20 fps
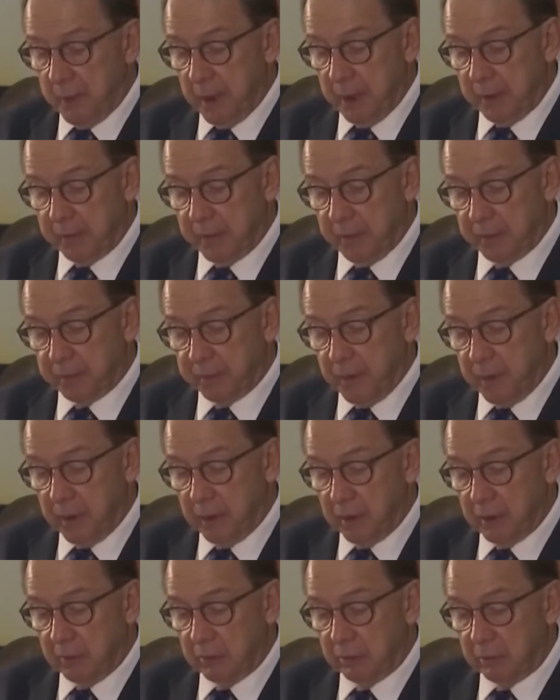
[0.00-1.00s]
and that there
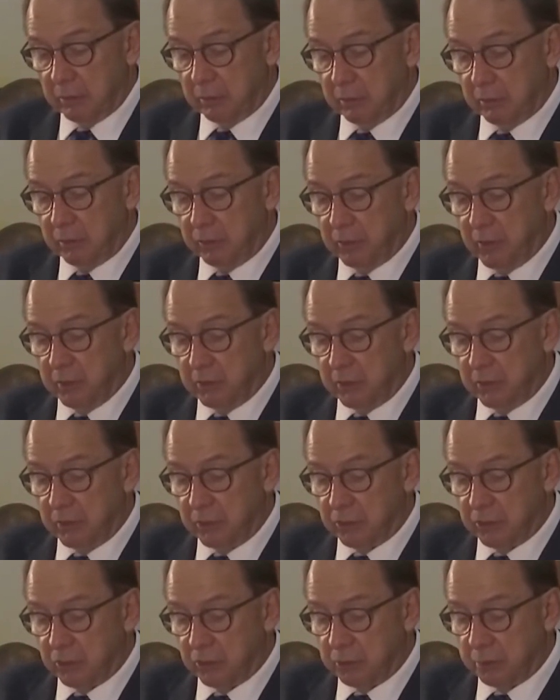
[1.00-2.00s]
is
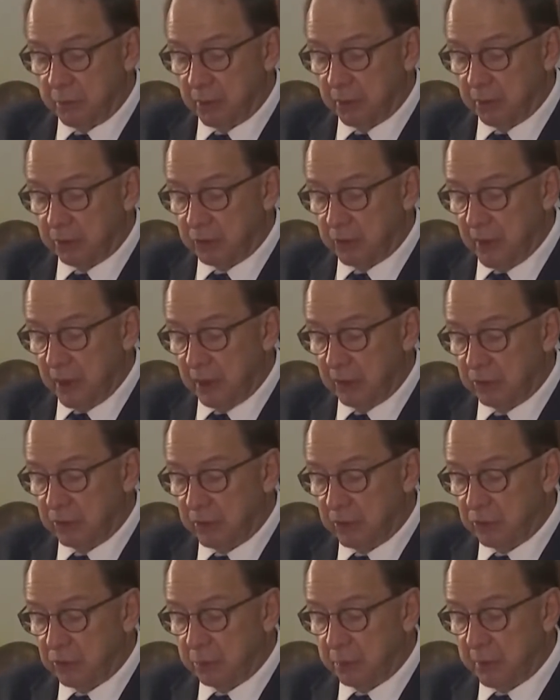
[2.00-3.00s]
evidence of PRASA
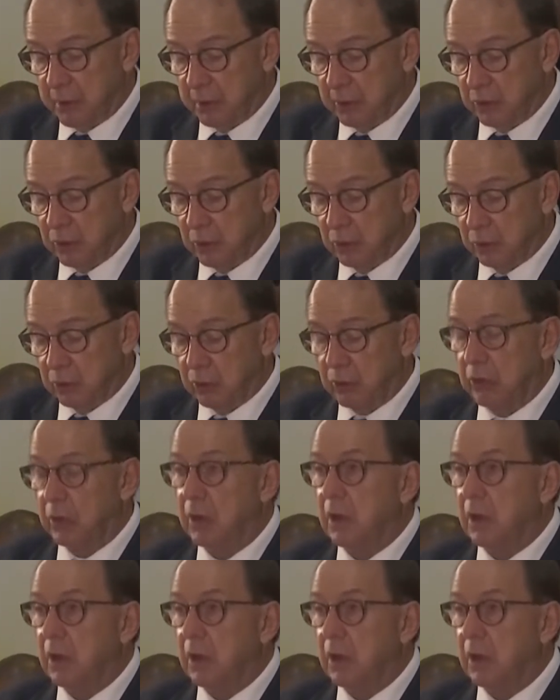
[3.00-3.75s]
assets being used